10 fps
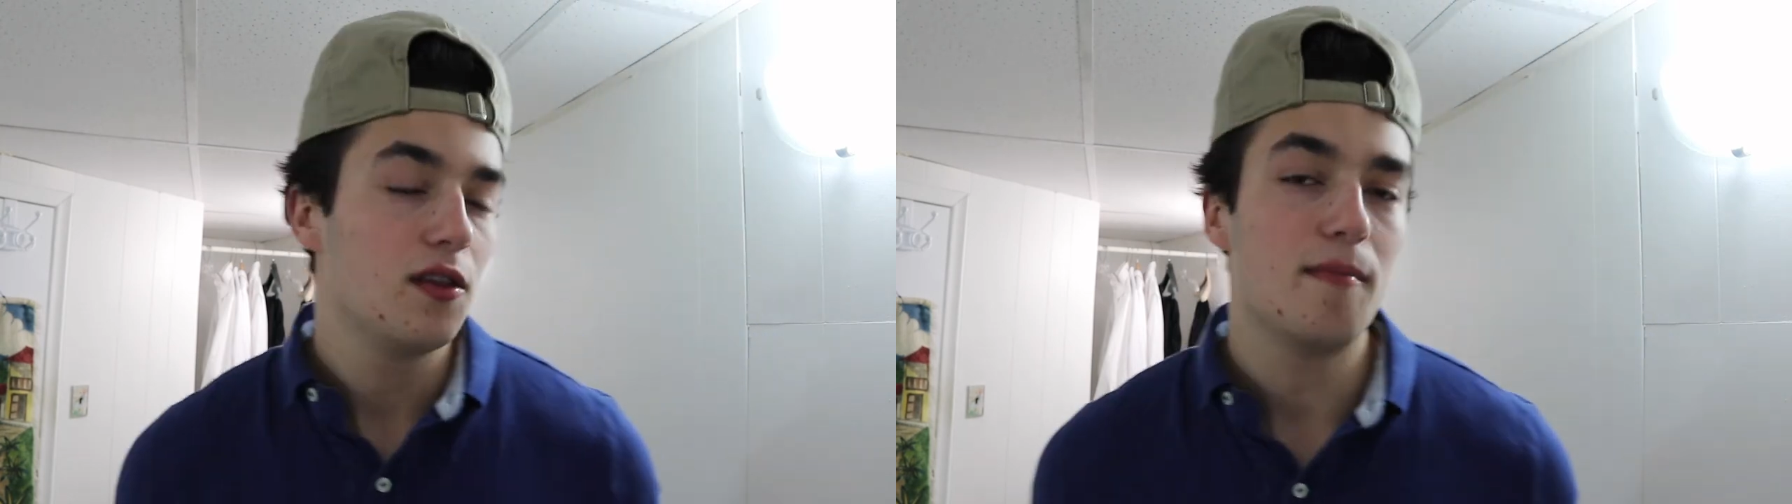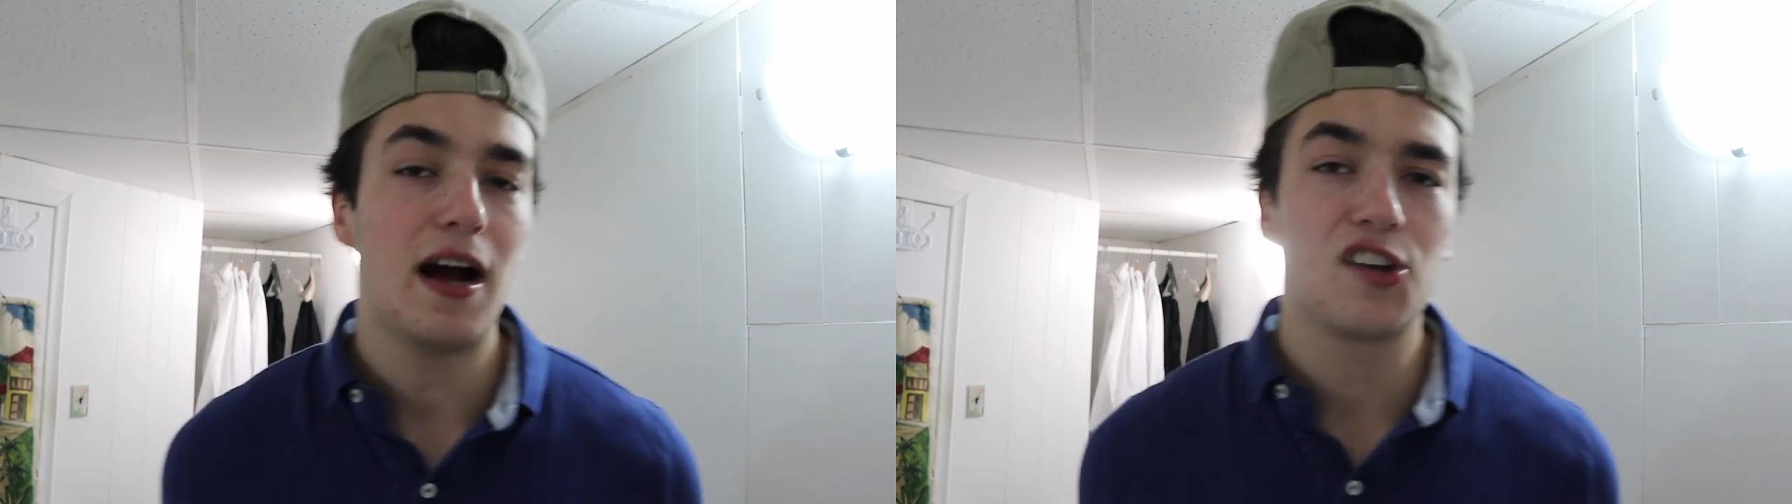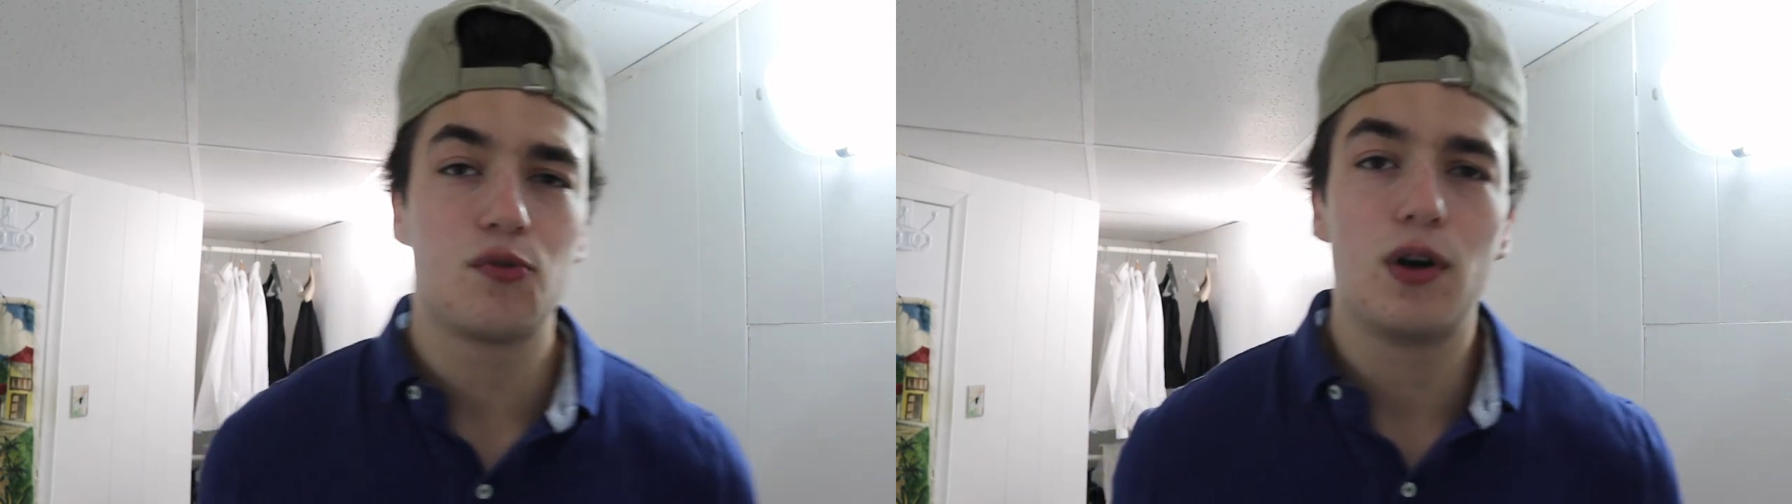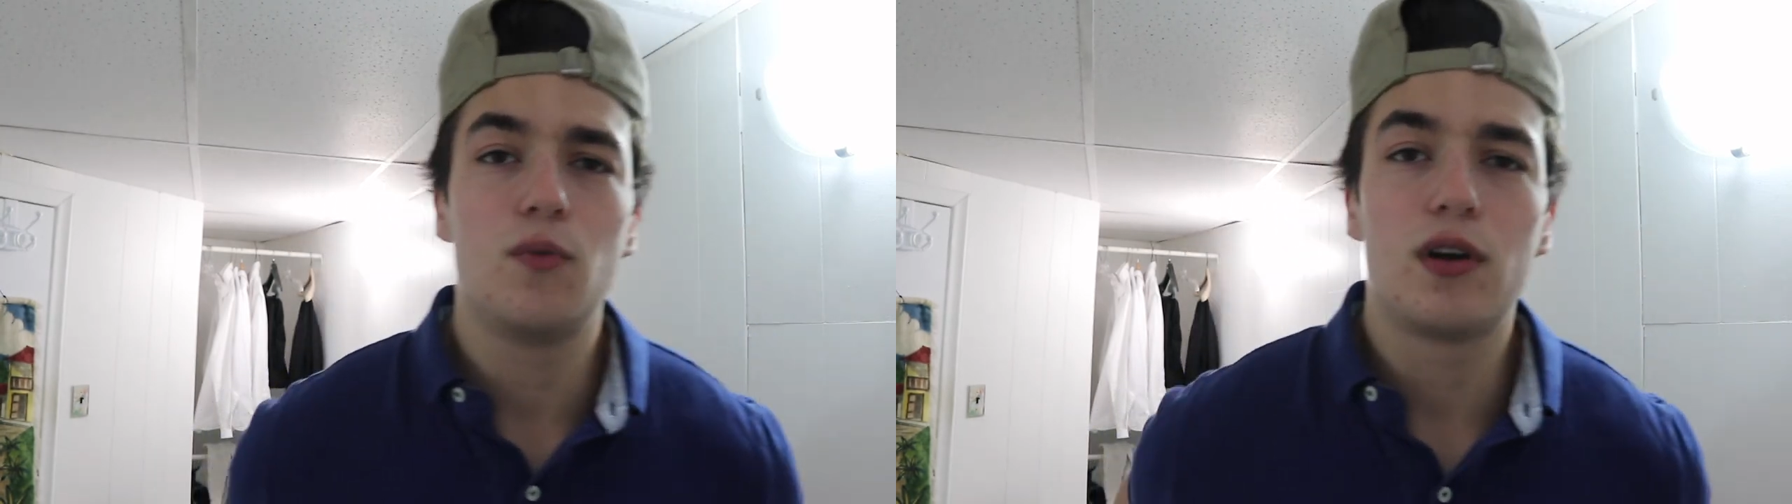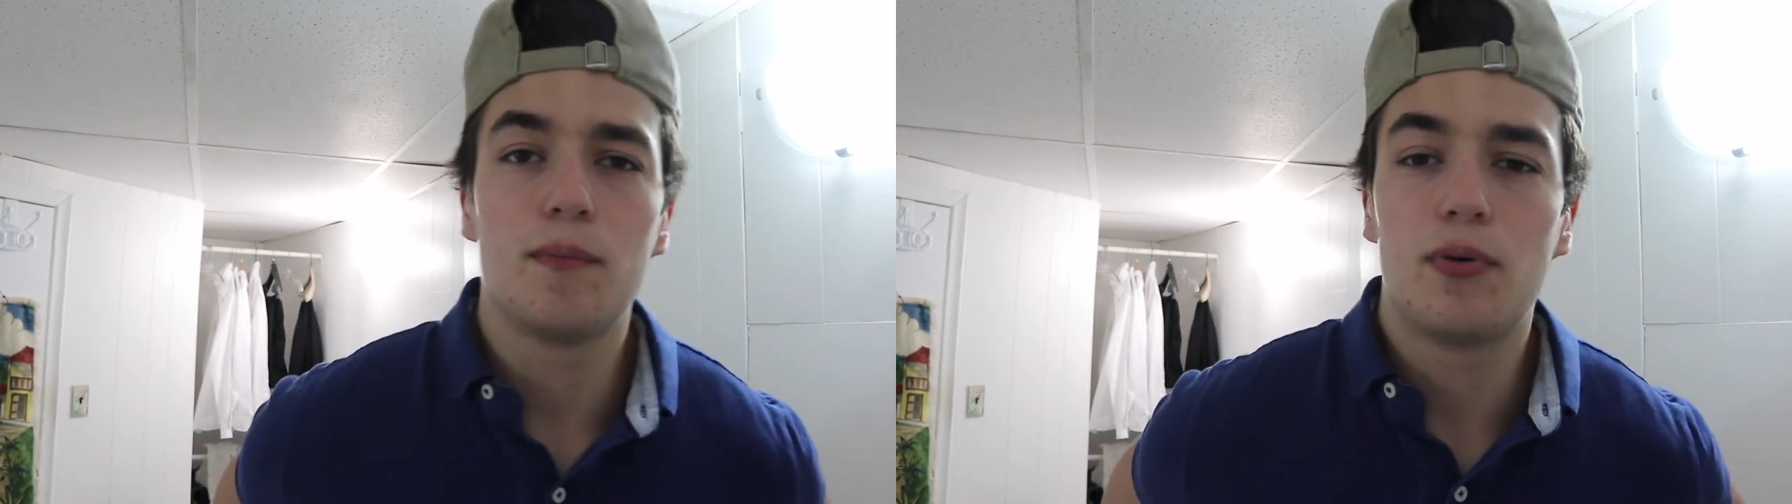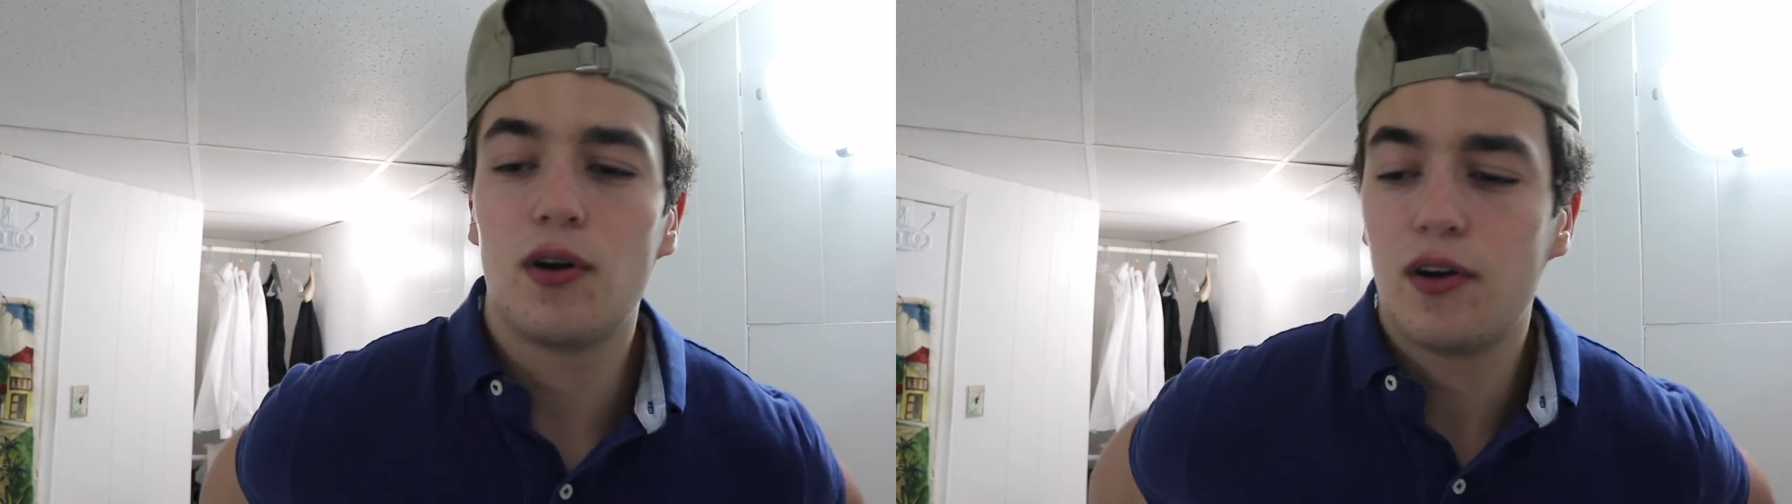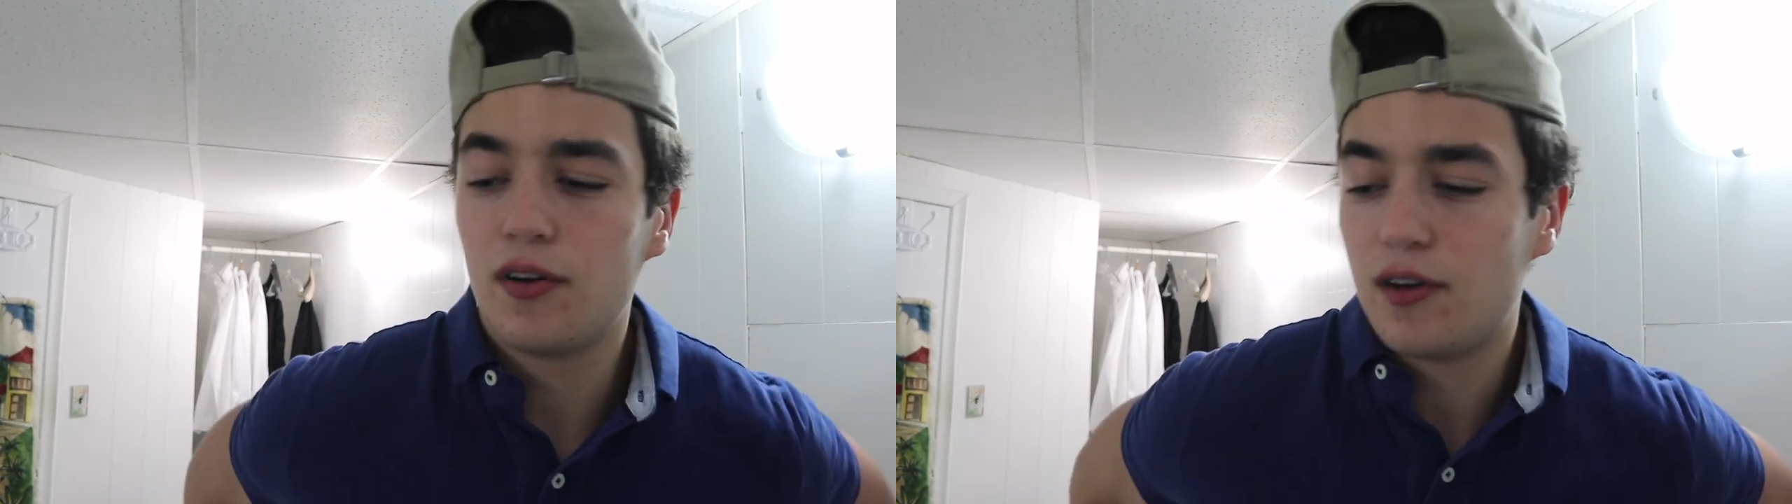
The max weight we can put on the